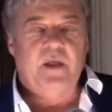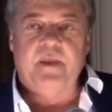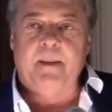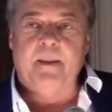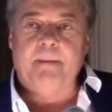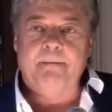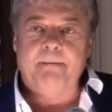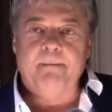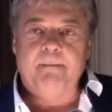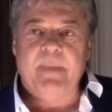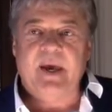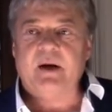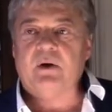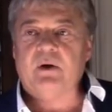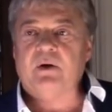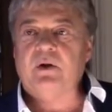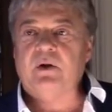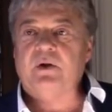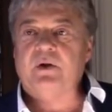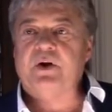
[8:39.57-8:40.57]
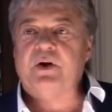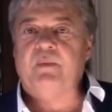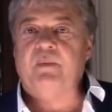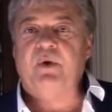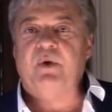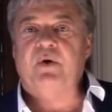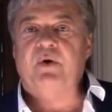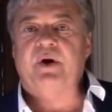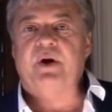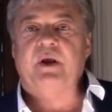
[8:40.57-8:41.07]
the medical
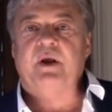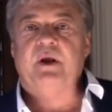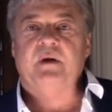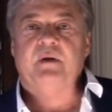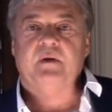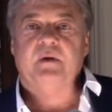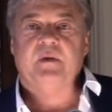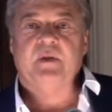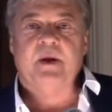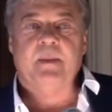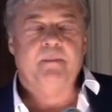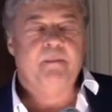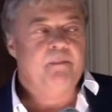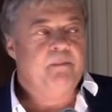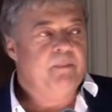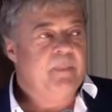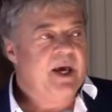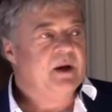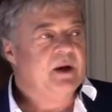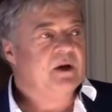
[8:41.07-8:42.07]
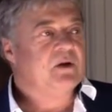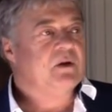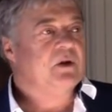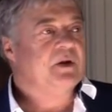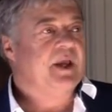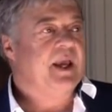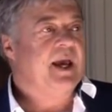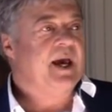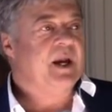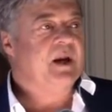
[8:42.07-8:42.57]
community, the medical
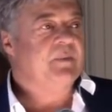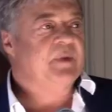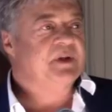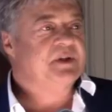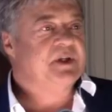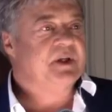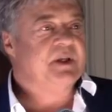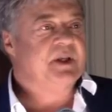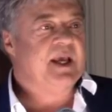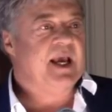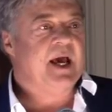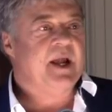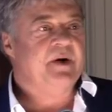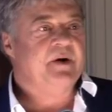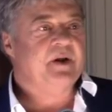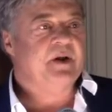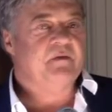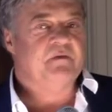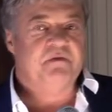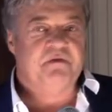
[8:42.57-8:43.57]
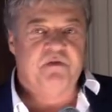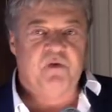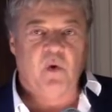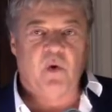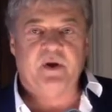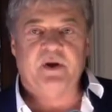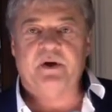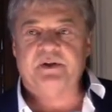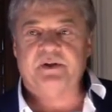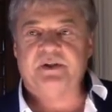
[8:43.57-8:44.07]
cannabis in Canada in
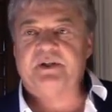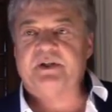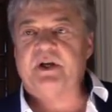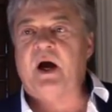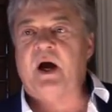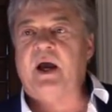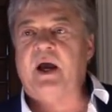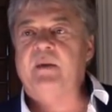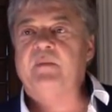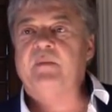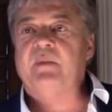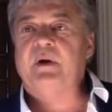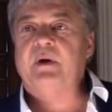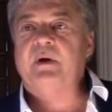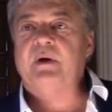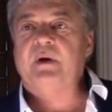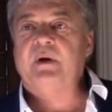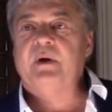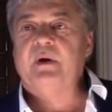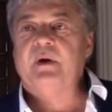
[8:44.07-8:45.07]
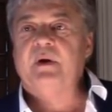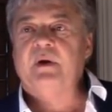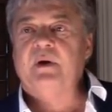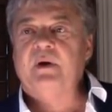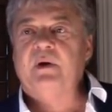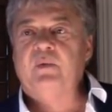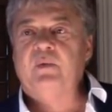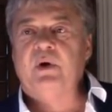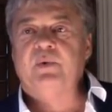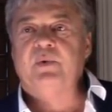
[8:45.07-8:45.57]
4 years' time
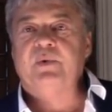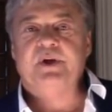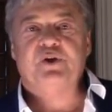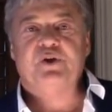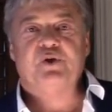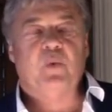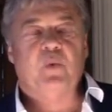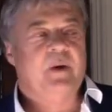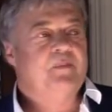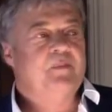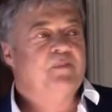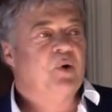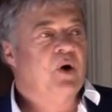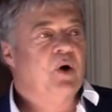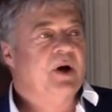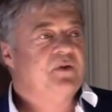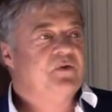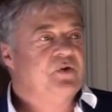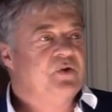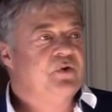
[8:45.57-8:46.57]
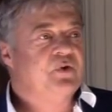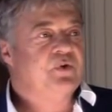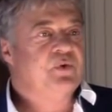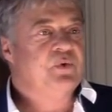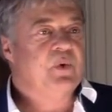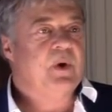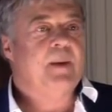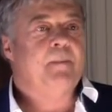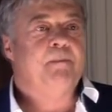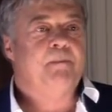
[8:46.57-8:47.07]
will reach
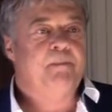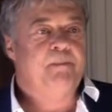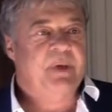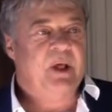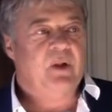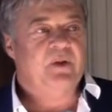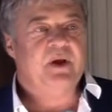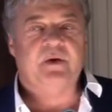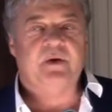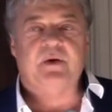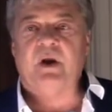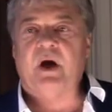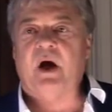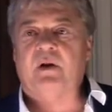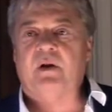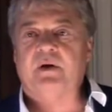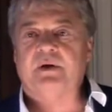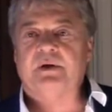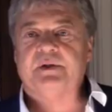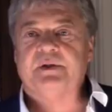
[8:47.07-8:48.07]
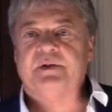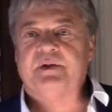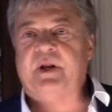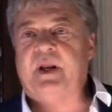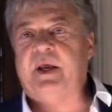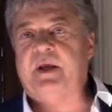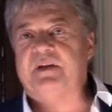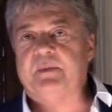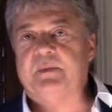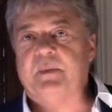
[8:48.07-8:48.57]
$1.2 billion.
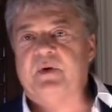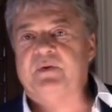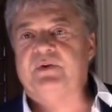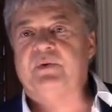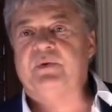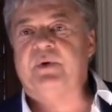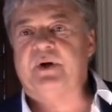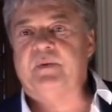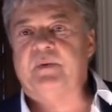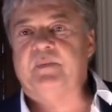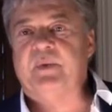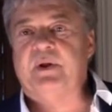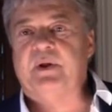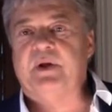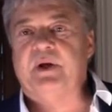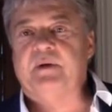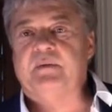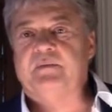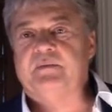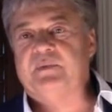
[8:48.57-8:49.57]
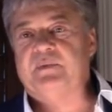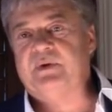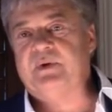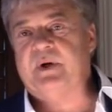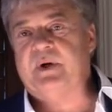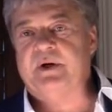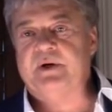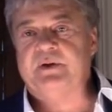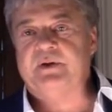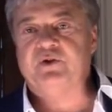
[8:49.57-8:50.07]
Today it's about 200 million,
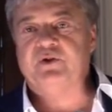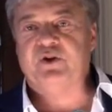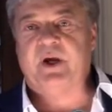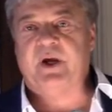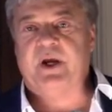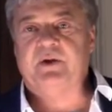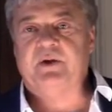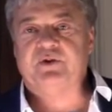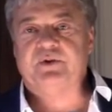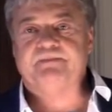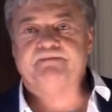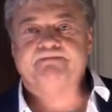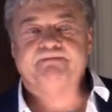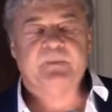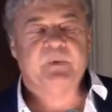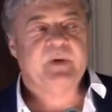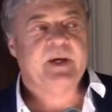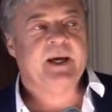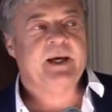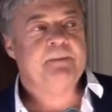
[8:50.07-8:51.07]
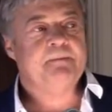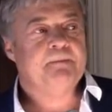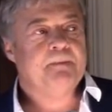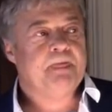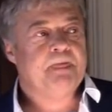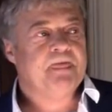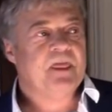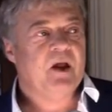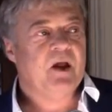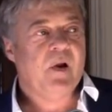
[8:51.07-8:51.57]
200 and change, okay?
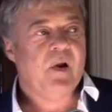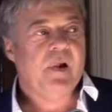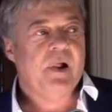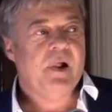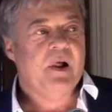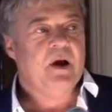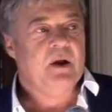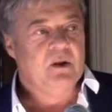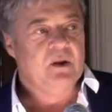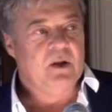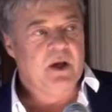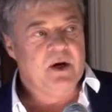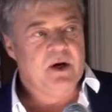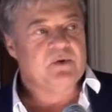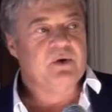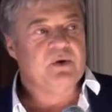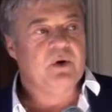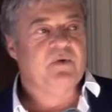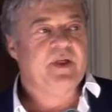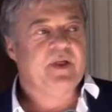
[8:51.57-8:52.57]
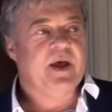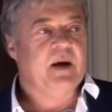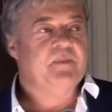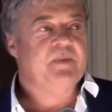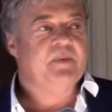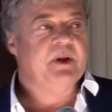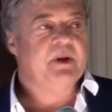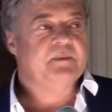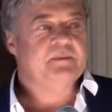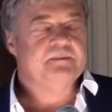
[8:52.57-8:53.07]
A lot of growth
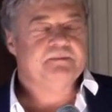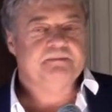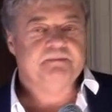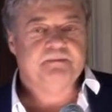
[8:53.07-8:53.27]
happening.